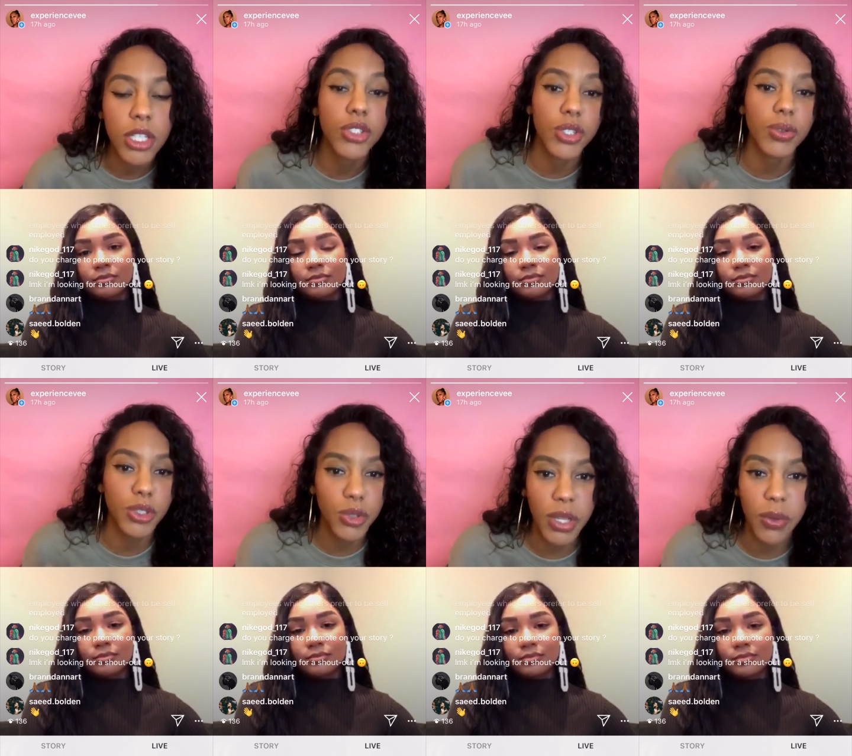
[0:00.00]
Speaker 1: Do you
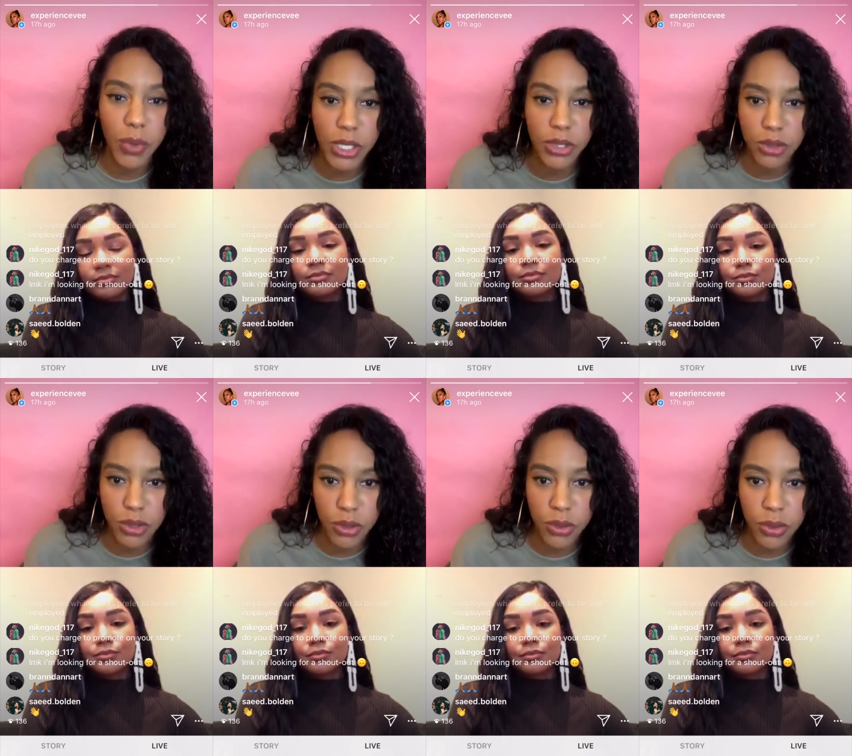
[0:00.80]
enjoy the work you
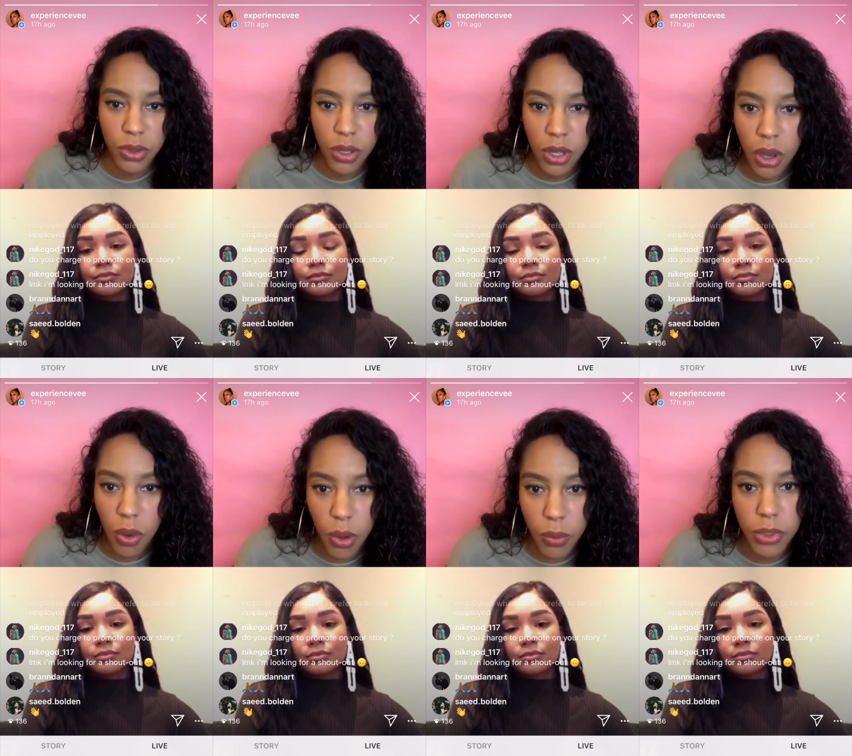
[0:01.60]
do,
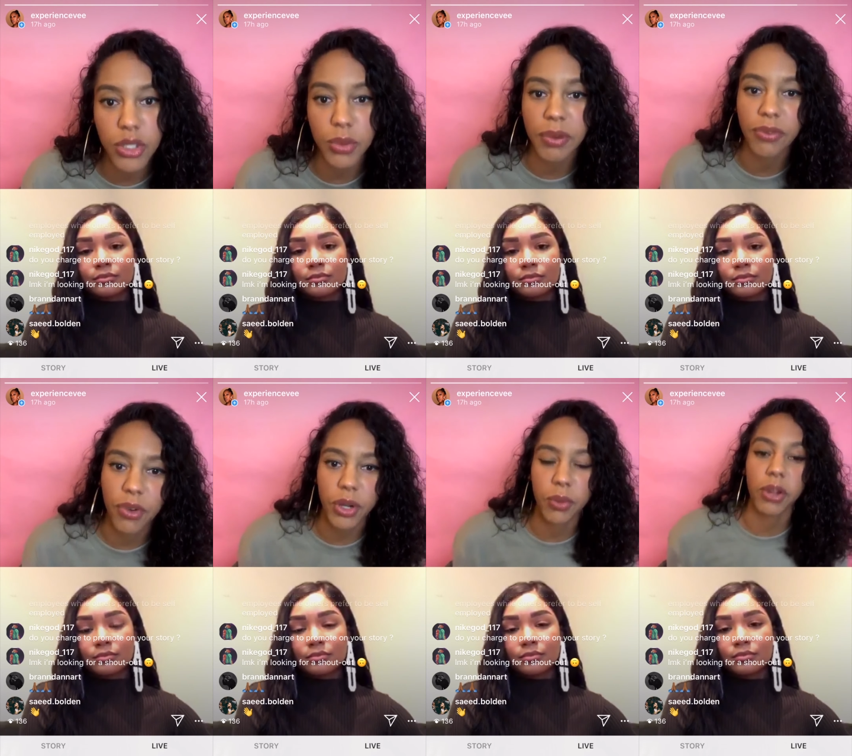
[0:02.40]
or would you prefer
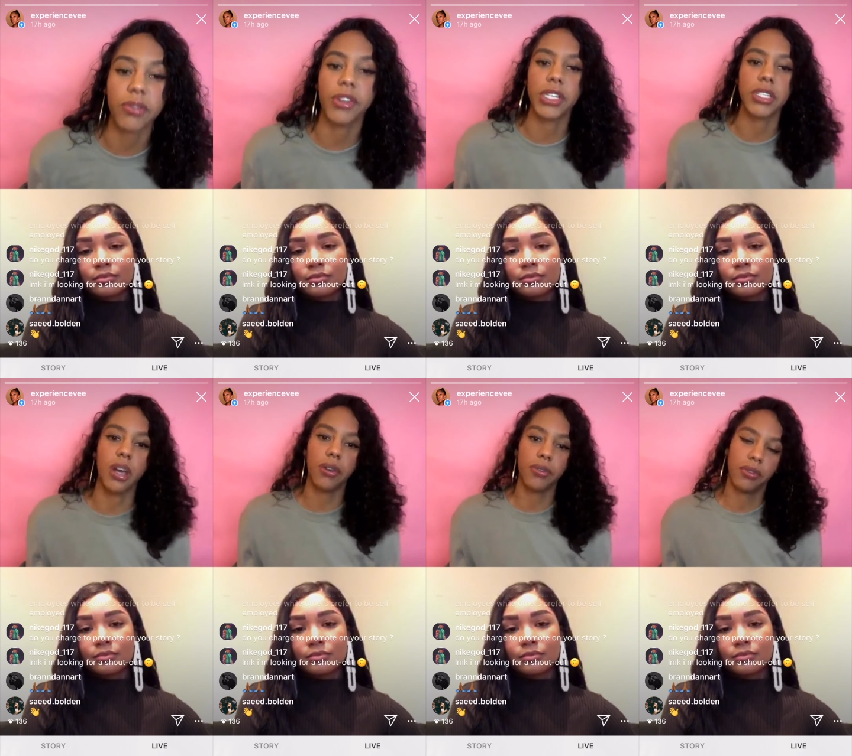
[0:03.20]
to work for
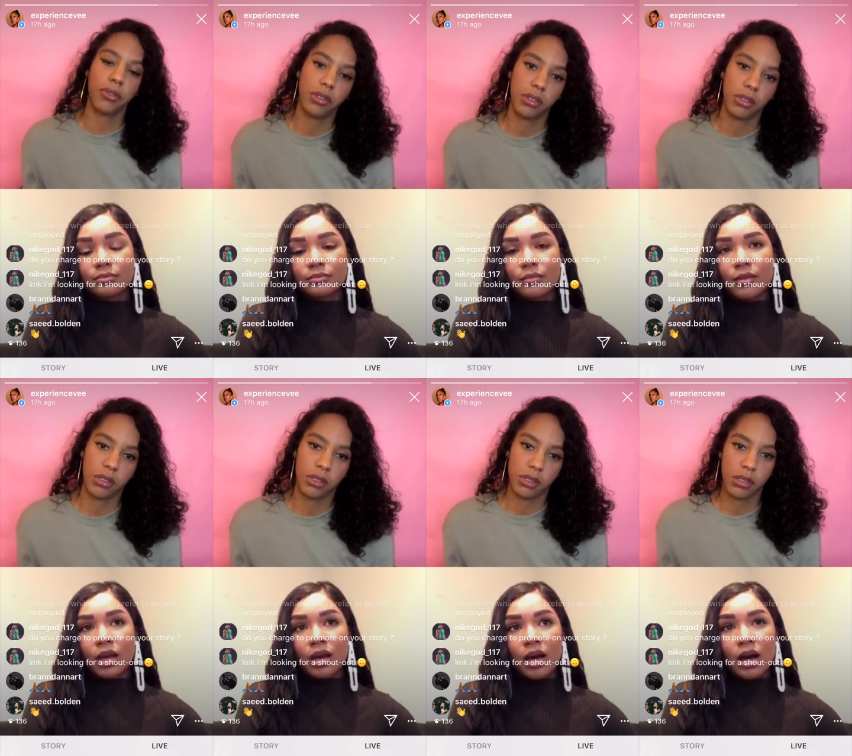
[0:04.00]
yourself?
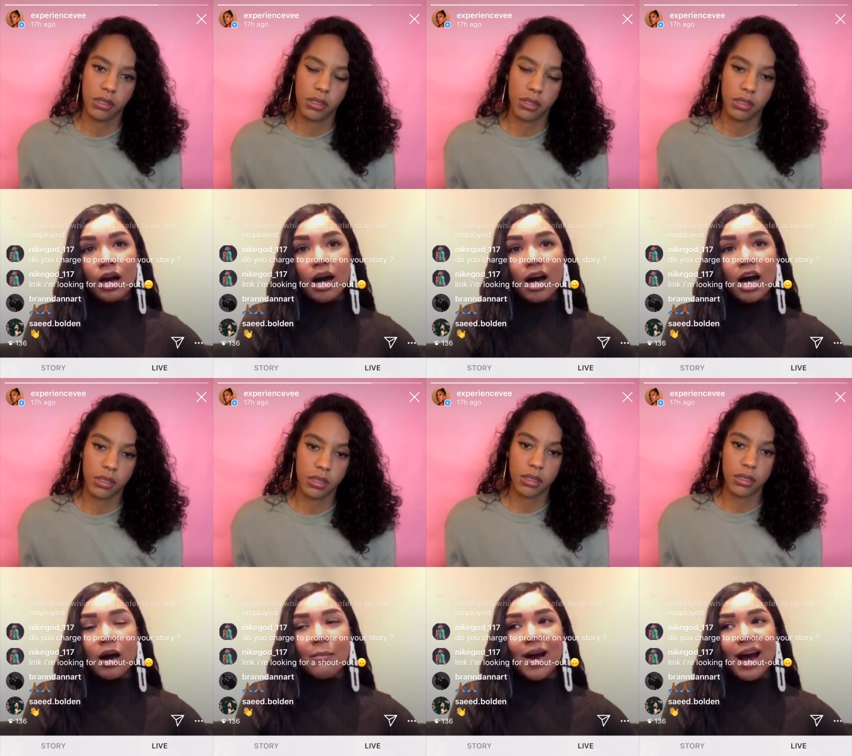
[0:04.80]
Speaker 2: Um,
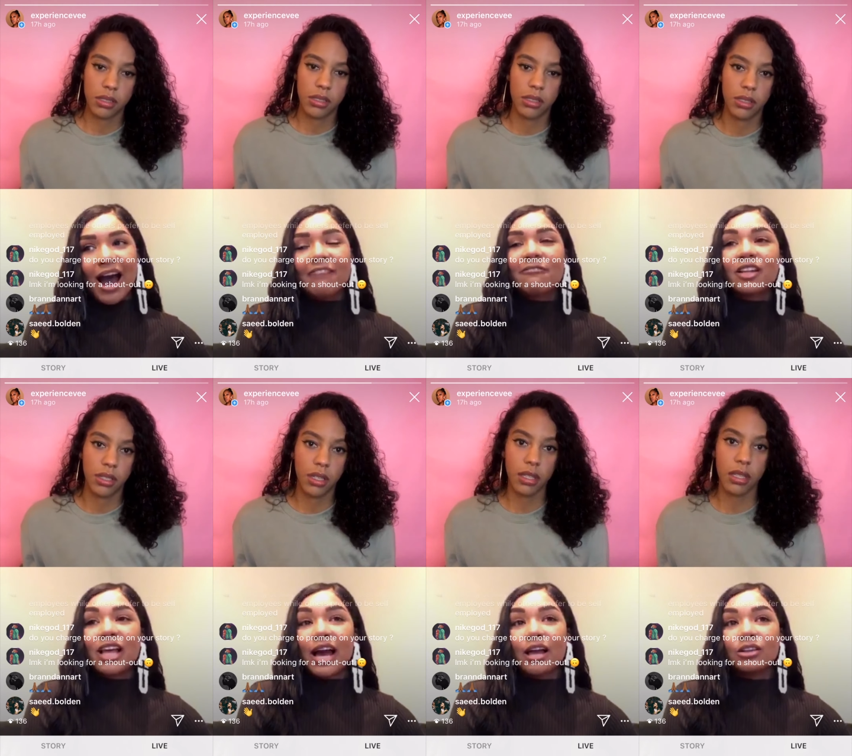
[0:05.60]
I feel like
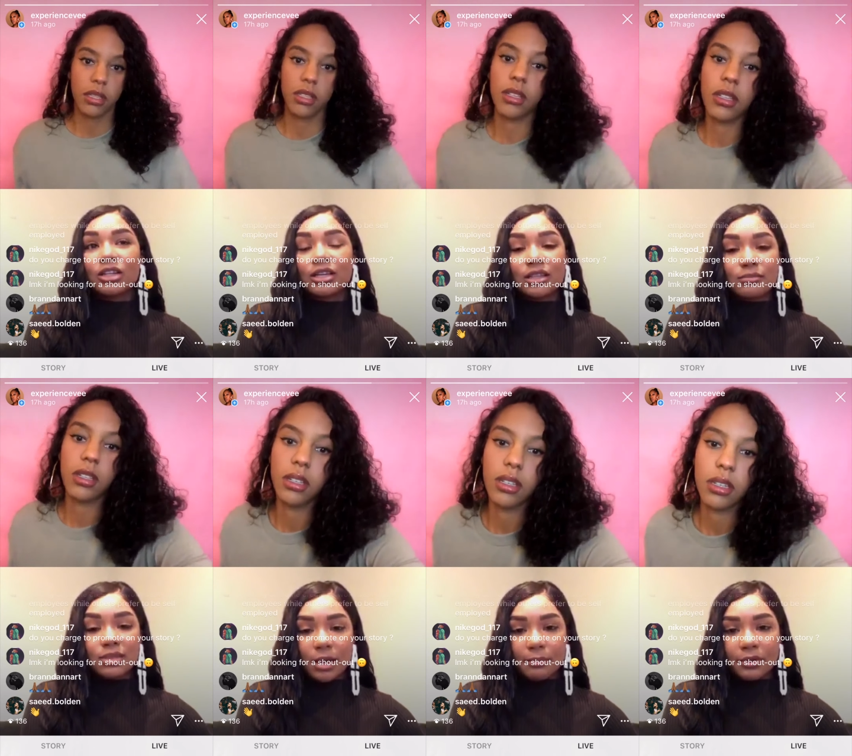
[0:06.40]
I look at them
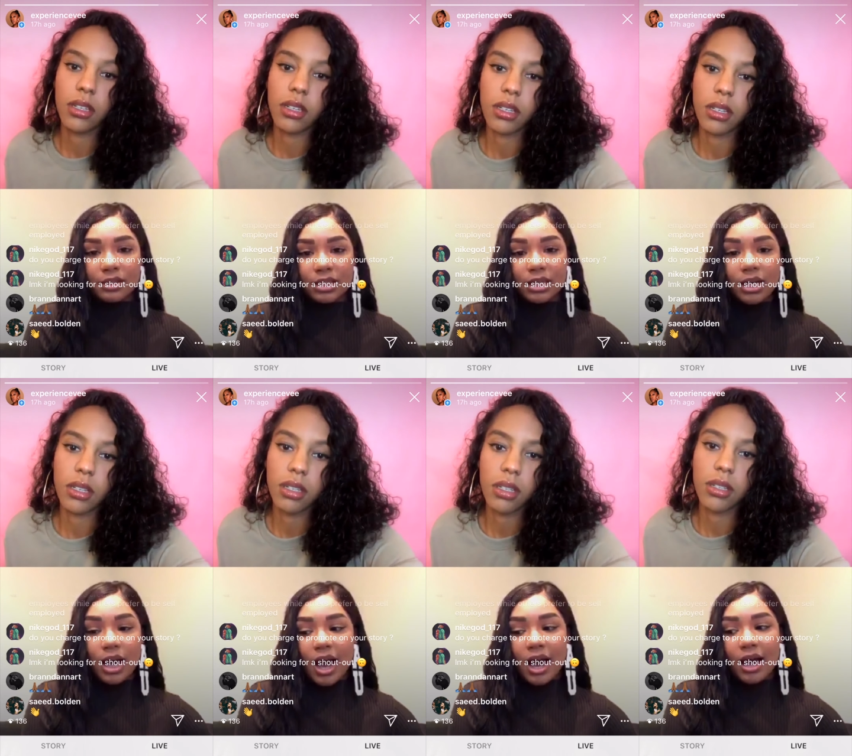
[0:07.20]
separately.
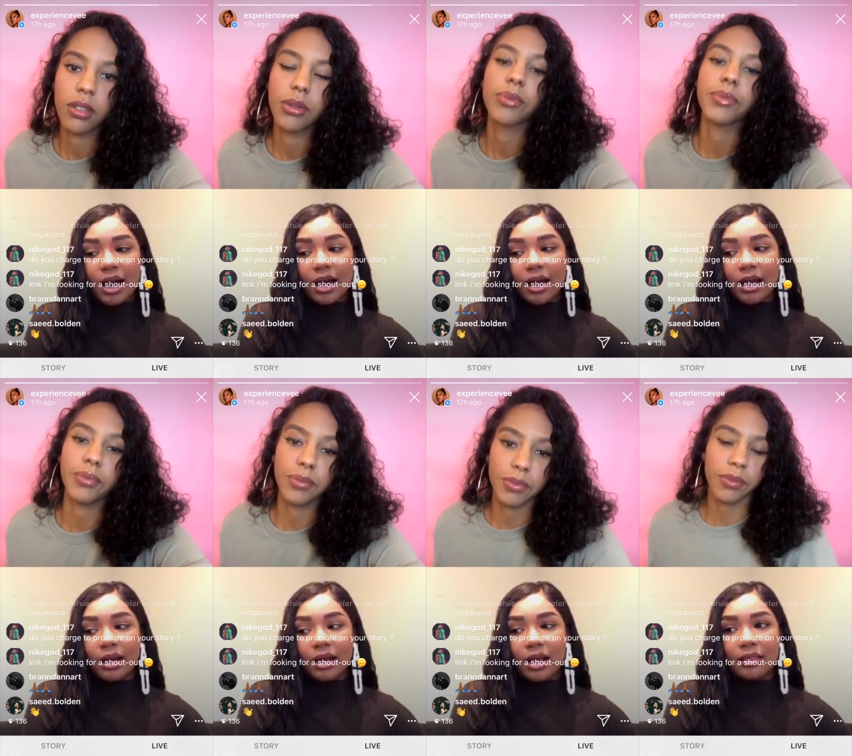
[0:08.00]
I
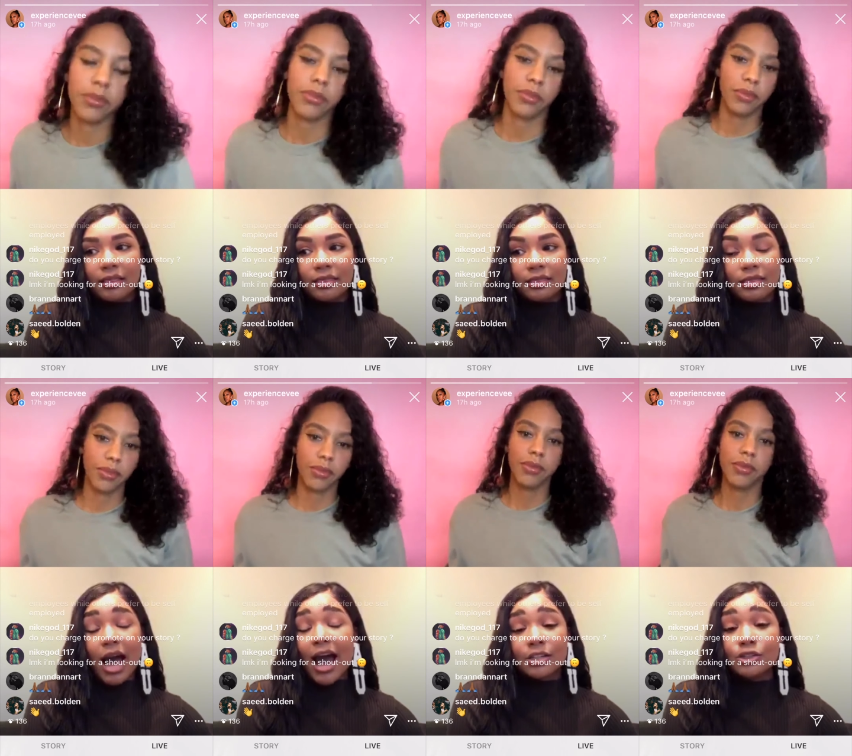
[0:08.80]

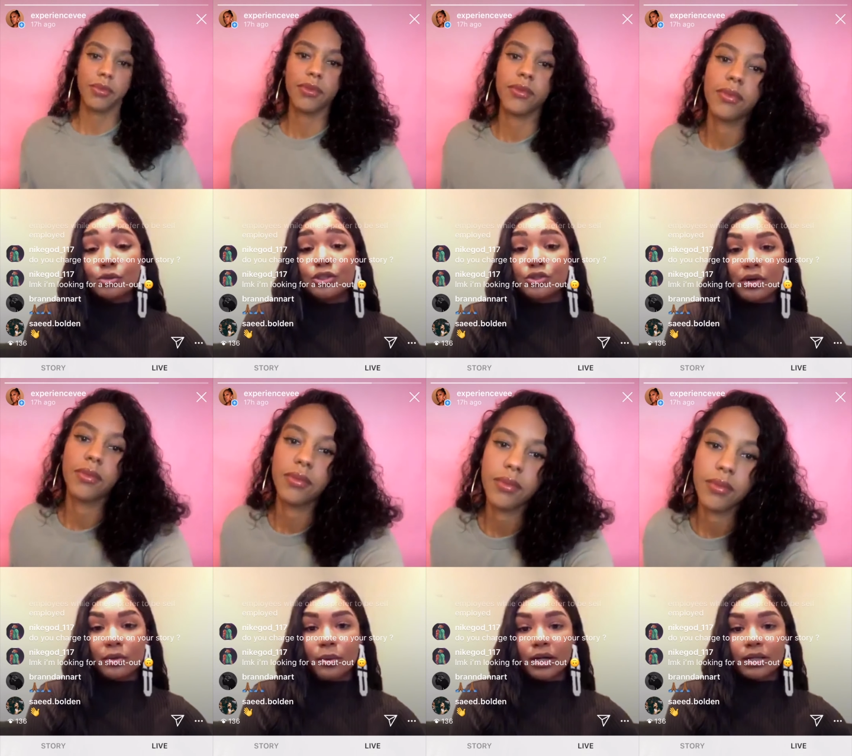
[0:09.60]
I do enjoy the
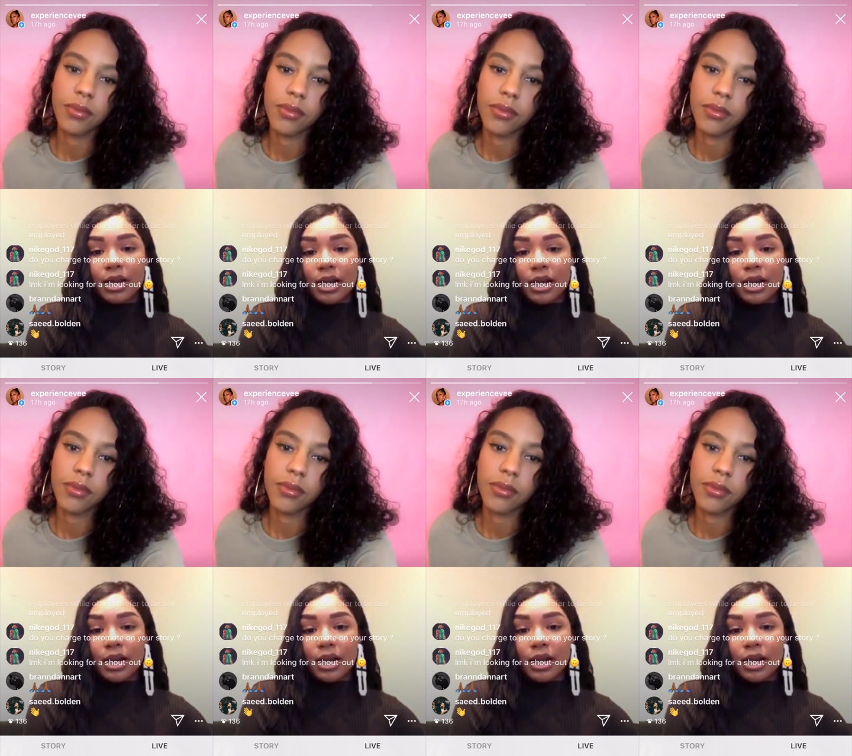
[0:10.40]
work that I